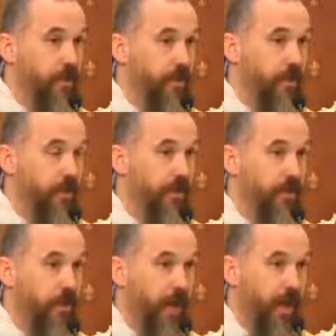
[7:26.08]
We don't
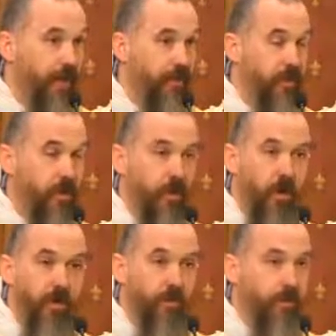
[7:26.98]
necessarily have to go. And
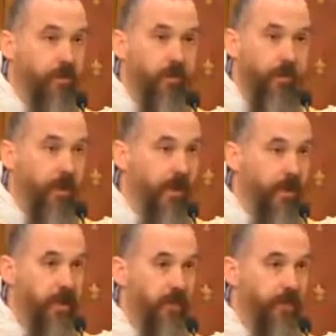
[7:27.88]
all they were, they were
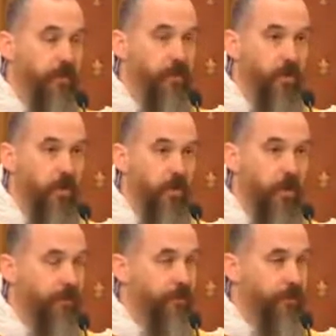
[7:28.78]
heading to do was to go
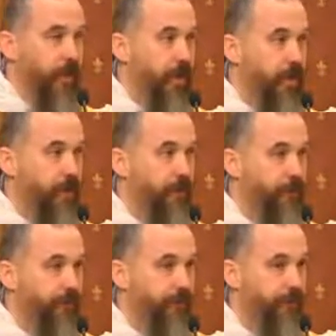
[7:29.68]
off and pray.
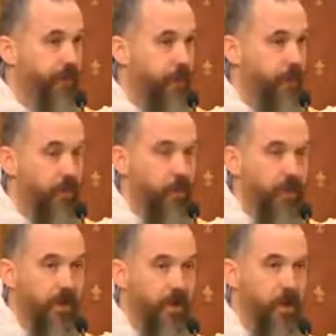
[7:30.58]
They weren't,
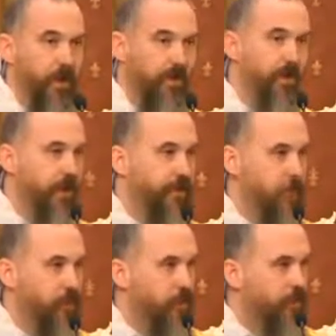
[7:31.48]
well, you know, I
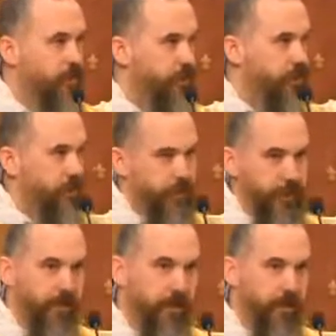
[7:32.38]
think we'll go to the temple
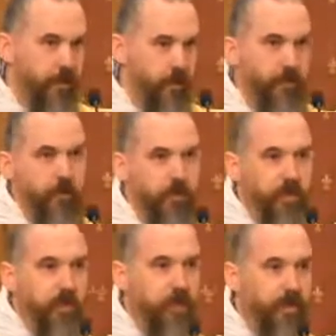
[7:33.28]
today and uh, we'll
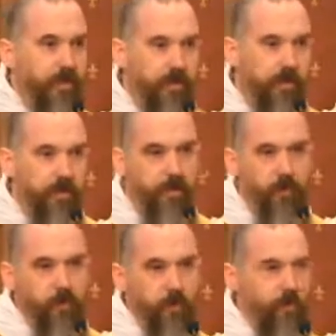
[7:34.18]
see if we can get some,
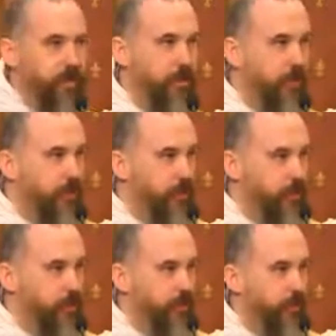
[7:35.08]
you know, work some
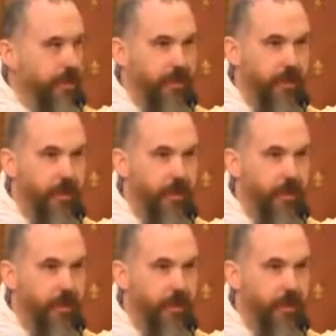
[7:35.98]
miracle or something.